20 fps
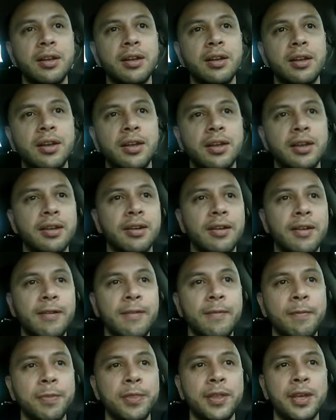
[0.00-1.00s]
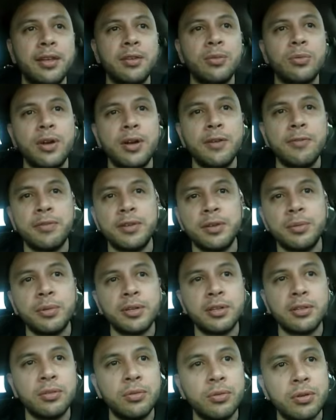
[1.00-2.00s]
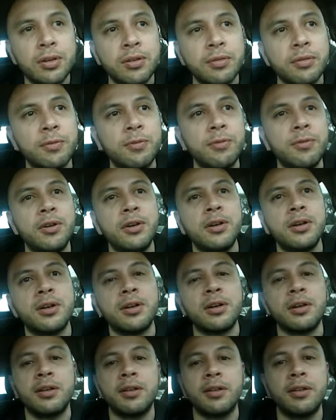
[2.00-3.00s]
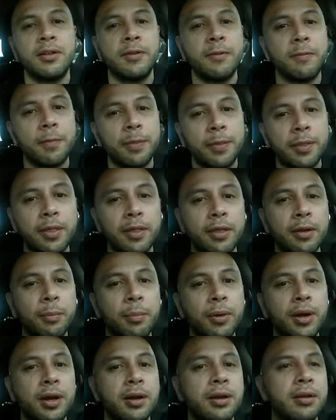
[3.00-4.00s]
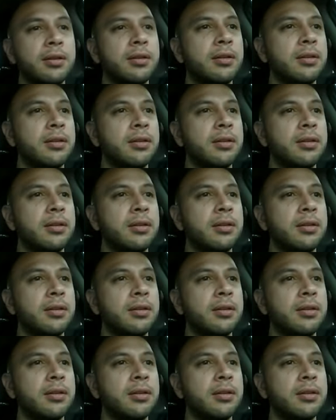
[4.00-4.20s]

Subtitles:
Like, that's why females don't give a fuck about